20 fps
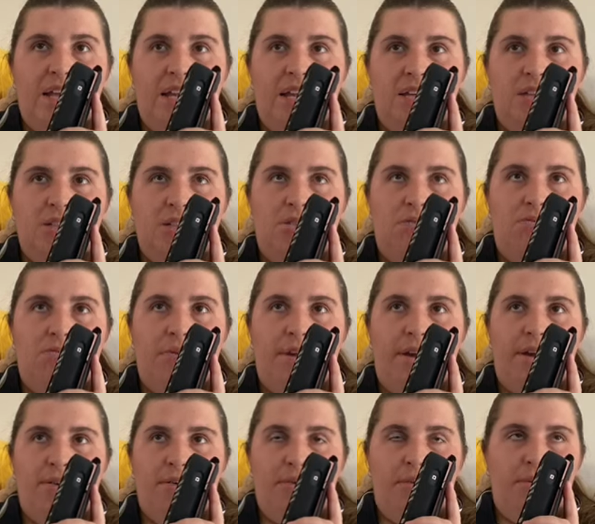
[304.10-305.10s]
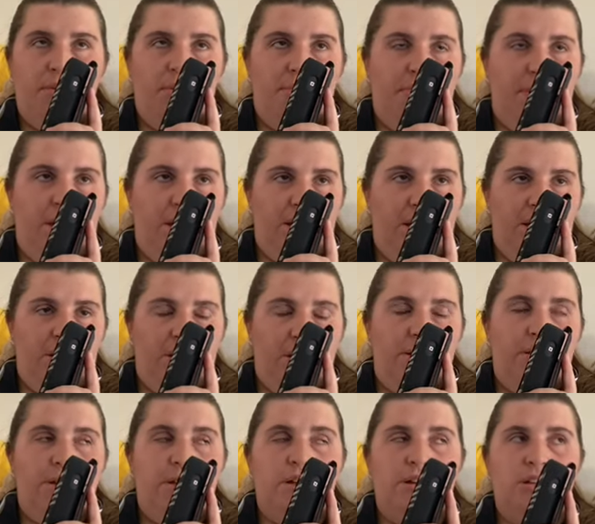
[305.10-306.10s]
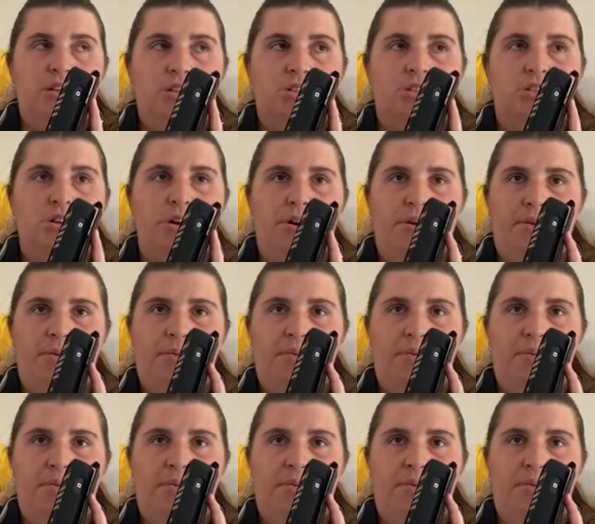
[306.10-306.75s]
is the record button. So